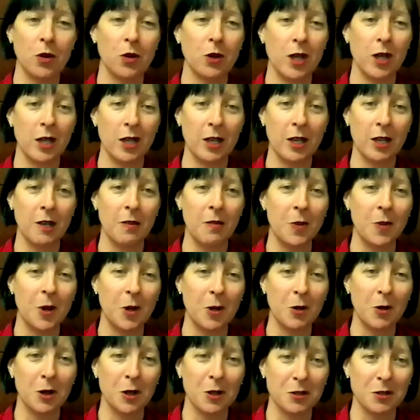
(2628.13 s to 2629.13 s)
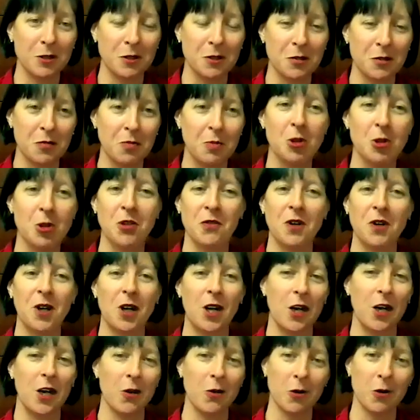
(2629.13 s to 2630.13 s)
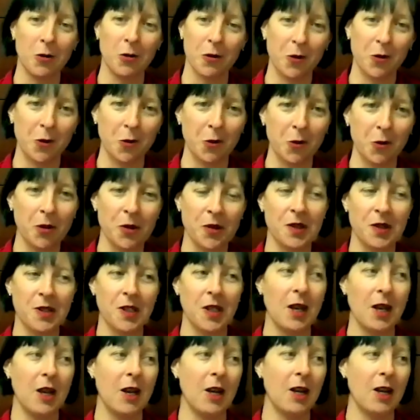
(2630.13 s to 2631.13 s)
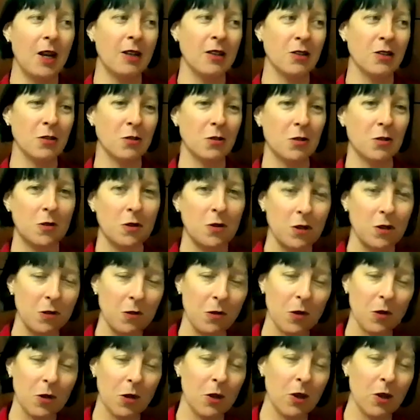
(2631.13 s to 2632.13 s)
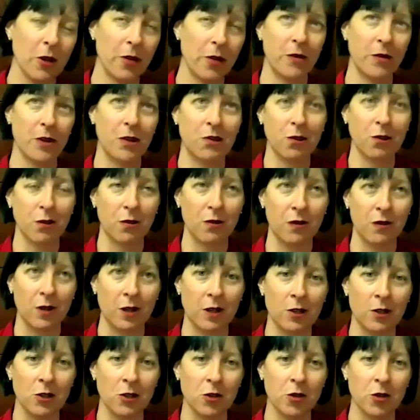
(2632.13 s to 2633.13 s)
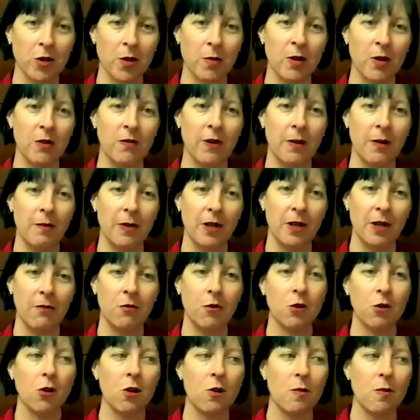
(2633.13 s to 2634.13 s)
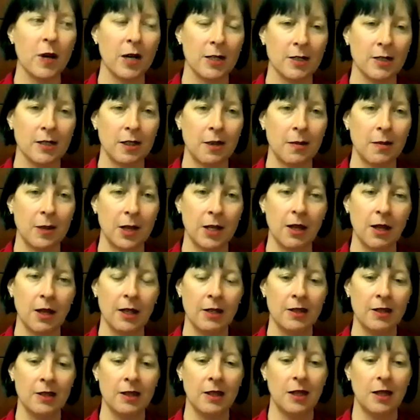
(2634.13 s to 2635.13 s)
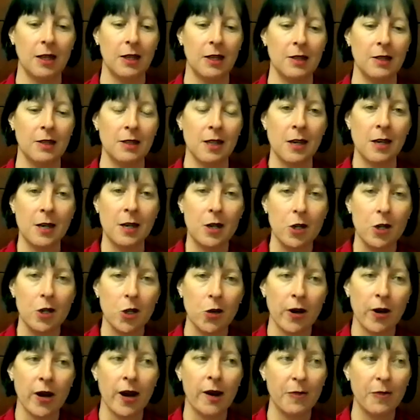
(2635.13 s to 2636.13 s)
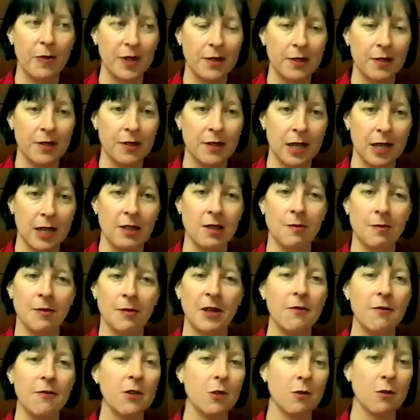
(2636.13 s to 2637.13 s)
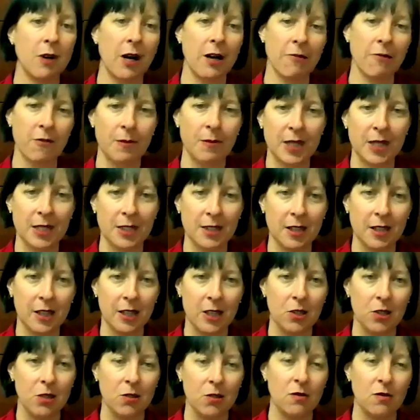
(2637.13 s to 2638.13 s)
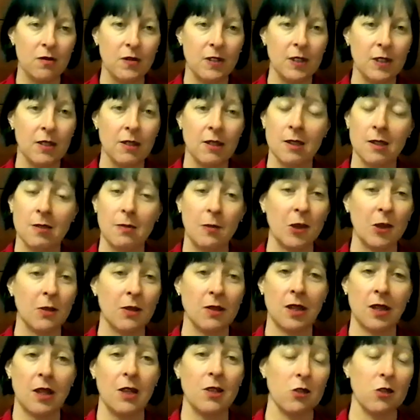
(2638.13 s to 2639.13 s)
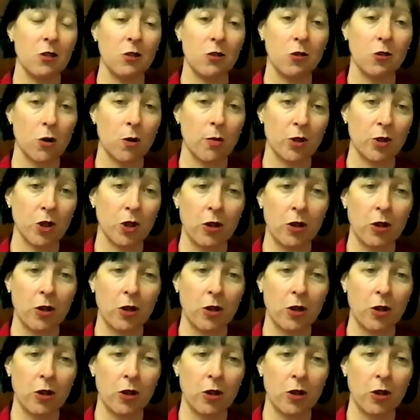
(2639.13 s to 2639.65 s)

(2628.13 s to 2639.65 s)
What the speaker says: in periods of bushfire or SARS or COVID's sort of an extreme event. But if you go back to something like SARS, our business had to pivot away from international visitors because they just dropped